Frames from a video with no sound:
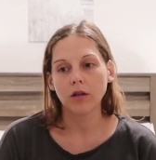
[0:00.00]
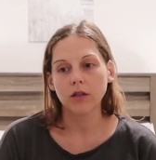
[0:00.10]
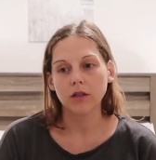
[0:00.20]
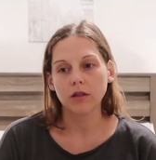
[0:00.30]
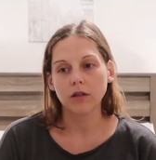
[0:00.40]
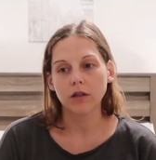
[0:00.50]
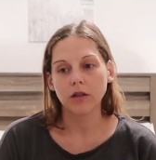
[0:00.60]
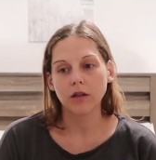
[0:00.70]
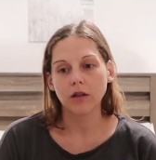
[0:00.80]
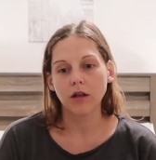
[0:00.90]

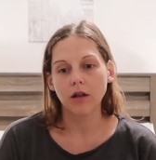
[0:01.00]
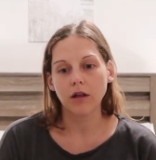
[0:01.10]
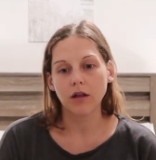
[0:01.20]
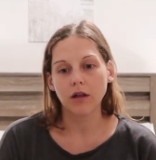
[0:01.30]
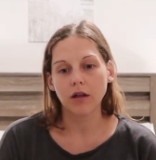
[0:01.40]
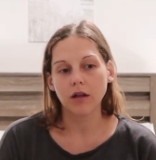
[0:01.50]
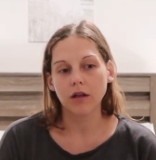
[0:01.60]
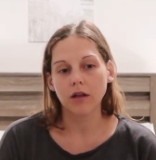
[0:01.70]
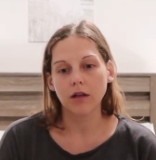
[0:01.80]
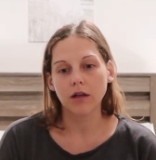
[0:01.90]

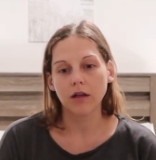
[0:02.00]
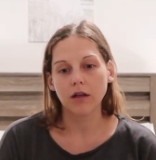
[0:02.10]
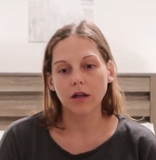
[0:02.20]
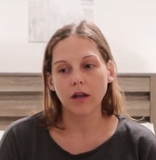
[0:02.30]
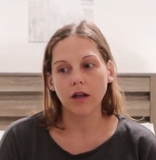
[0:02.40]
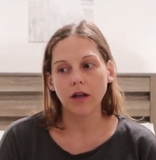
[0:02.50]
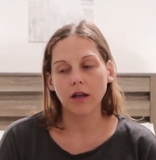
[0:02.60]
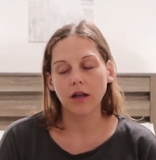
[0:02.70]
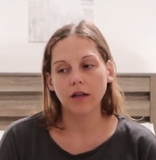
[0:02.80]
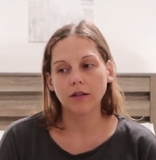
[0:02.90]

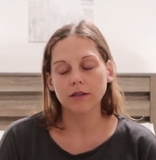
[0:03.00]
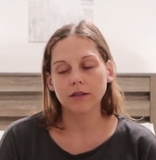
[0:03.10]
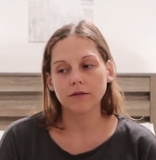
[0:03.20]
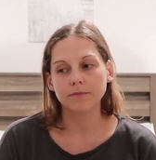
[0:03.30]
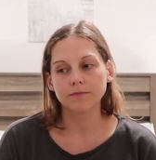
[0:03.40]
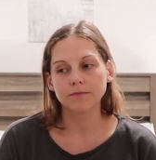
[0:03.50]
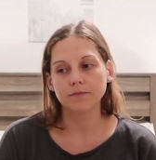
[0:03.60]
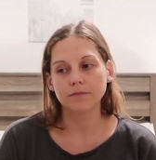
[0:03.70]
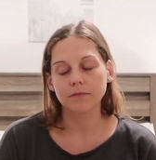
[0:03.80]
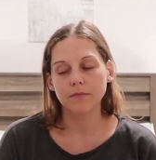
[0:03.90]

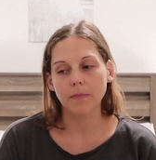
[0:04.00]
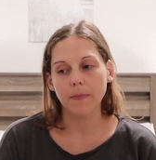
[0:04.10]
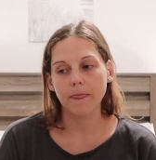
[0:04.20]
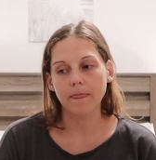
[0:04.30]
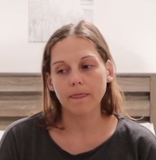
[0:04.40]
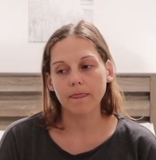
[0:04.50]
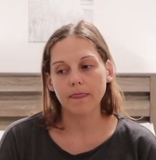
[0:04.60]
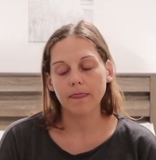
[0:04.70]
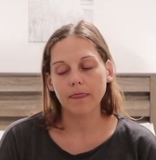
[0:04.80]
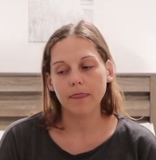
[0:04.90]

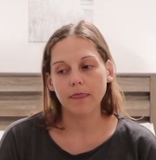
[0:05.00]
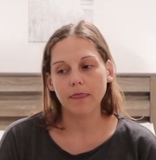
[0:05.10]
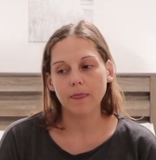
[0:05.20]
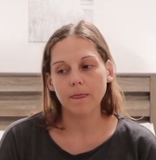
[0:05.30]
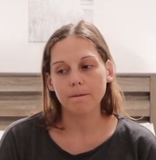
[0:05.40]
Nothing is said.